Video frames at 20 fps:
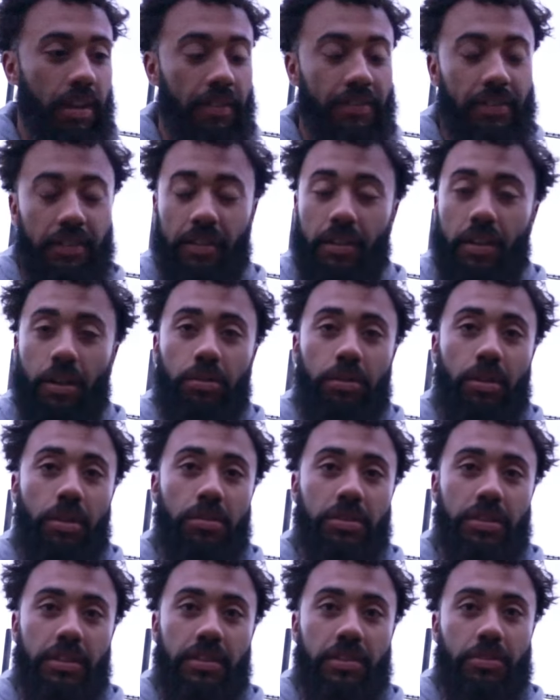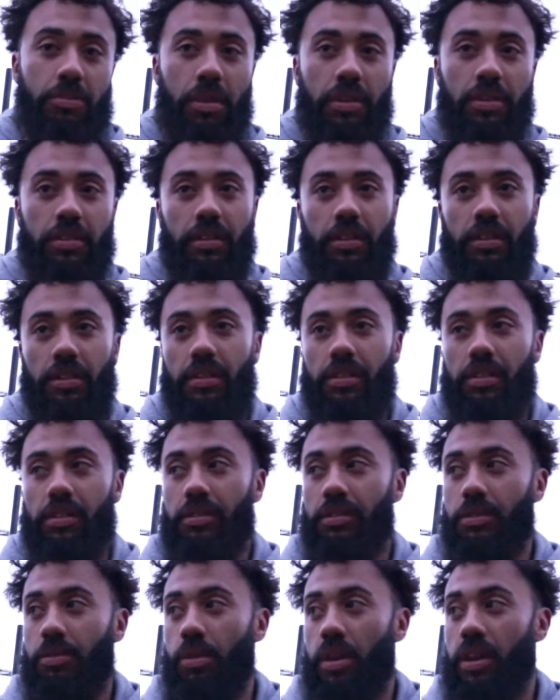after the goal goes in, it's quite
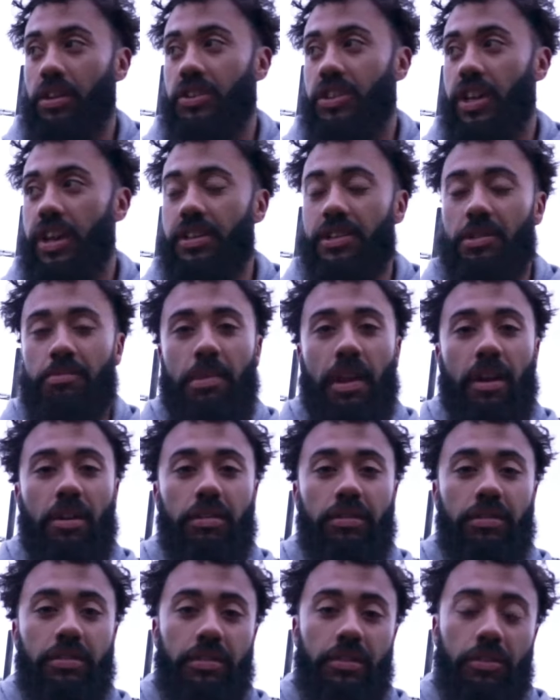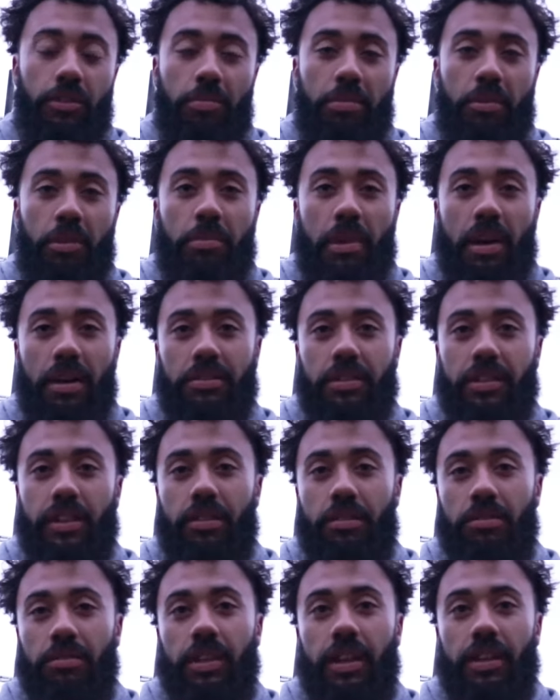a chasing battle, an uphill battle to
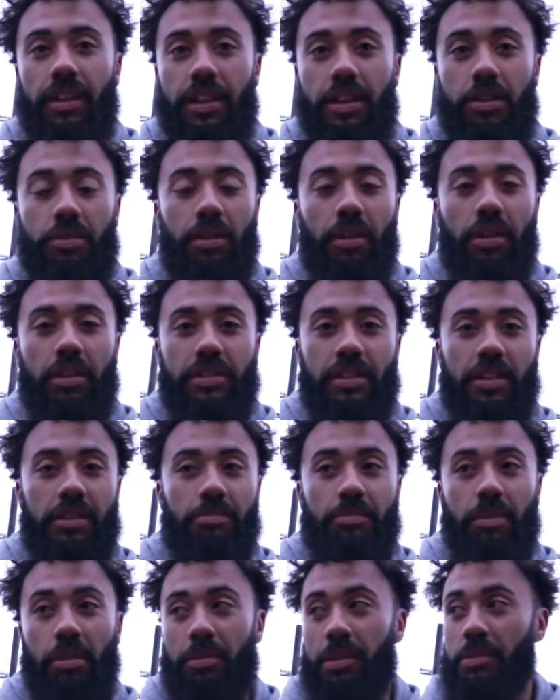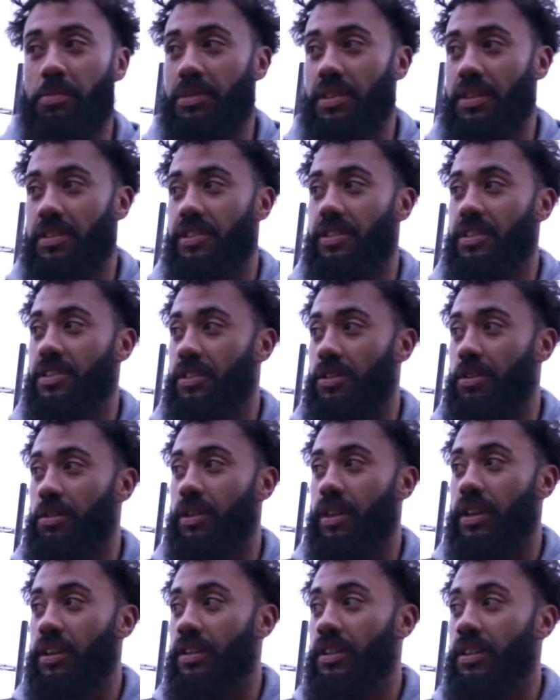go and get the equaliser and probably potentially to go
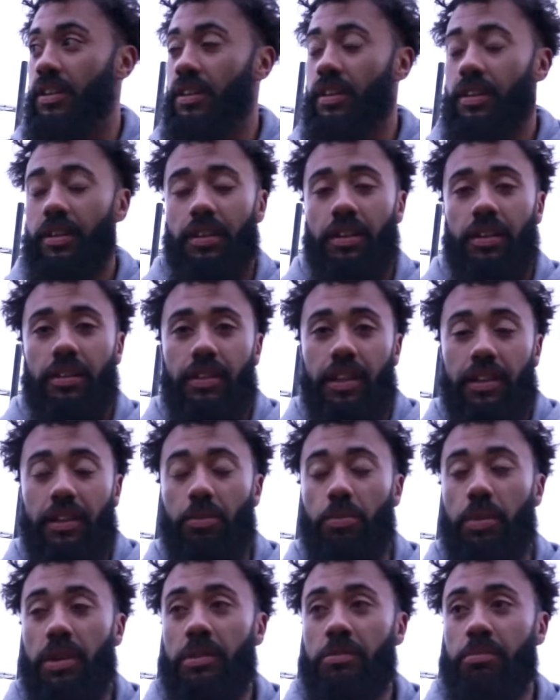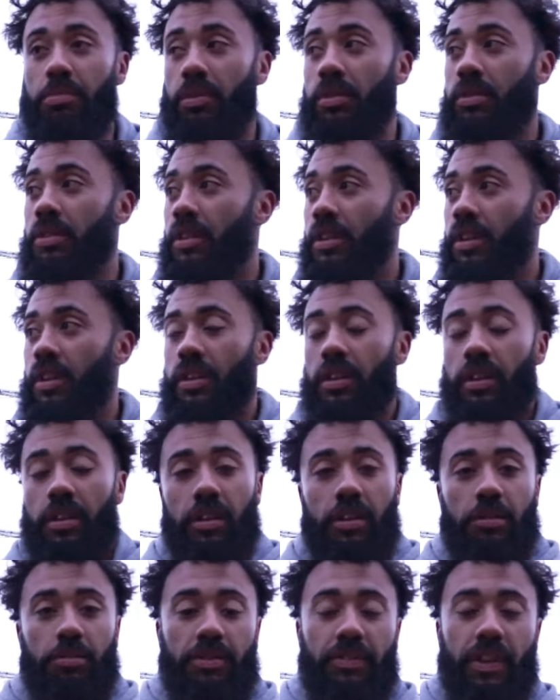and make the win. But
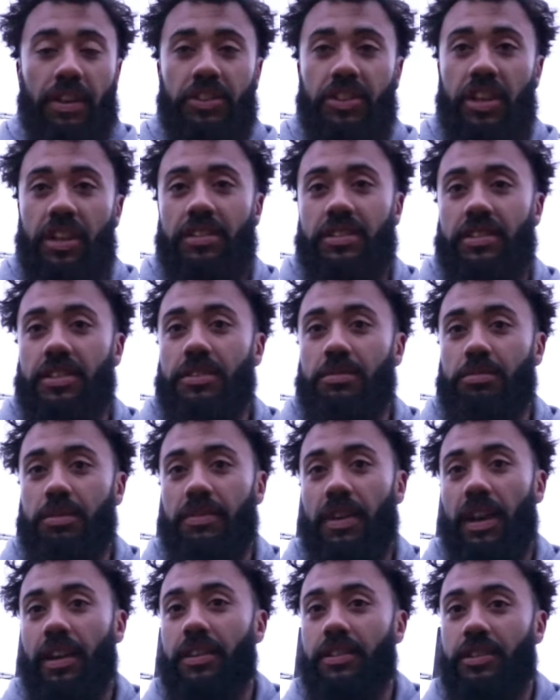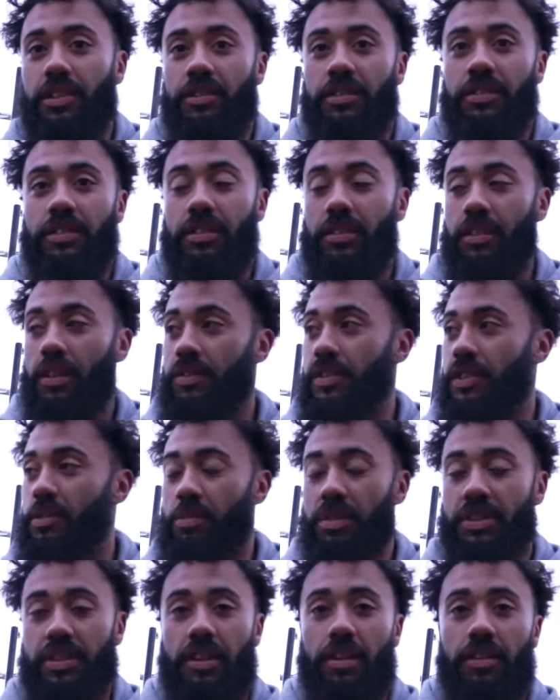we've had chances with Alex and
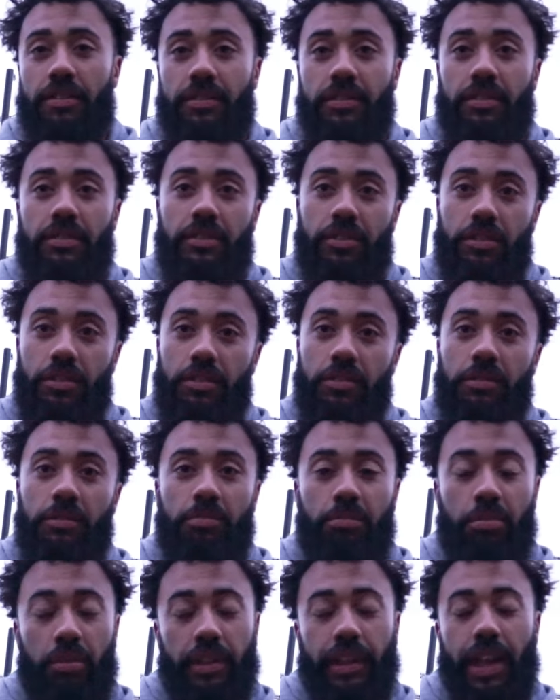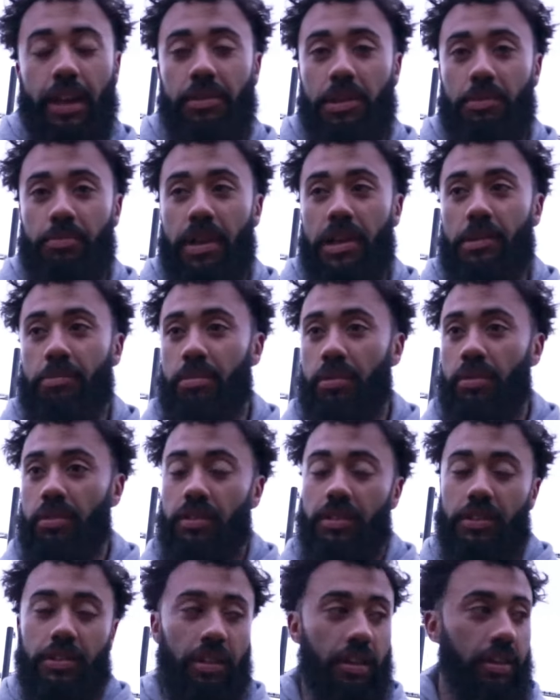obviously myself to put the game to bed.
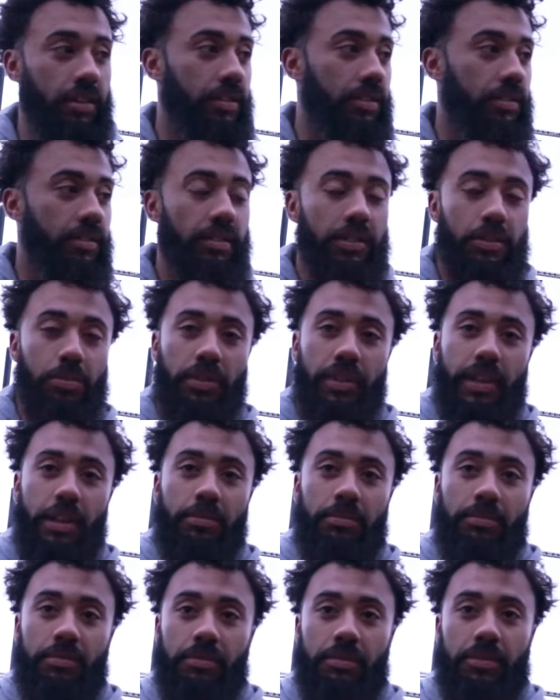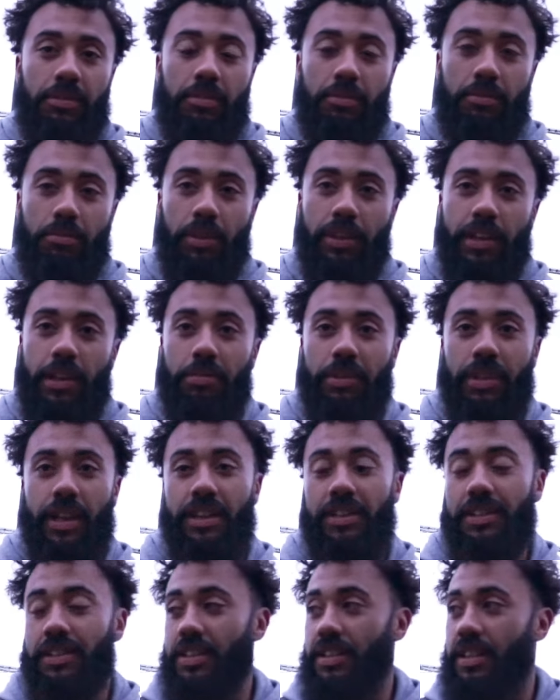But it's like, it's one of them
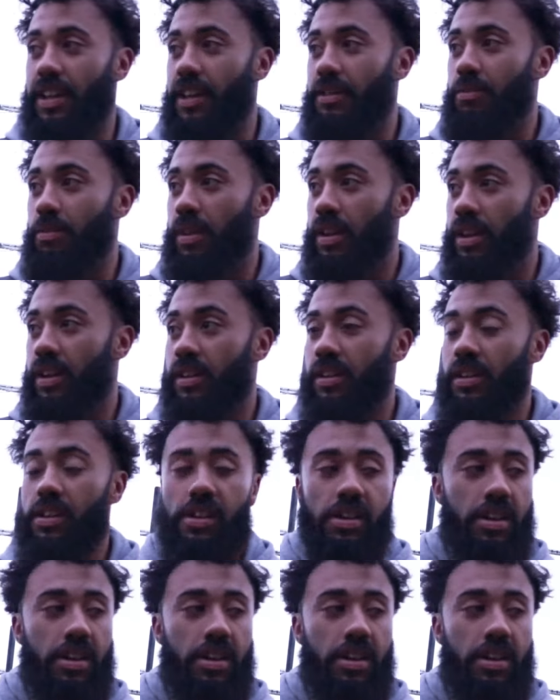days today where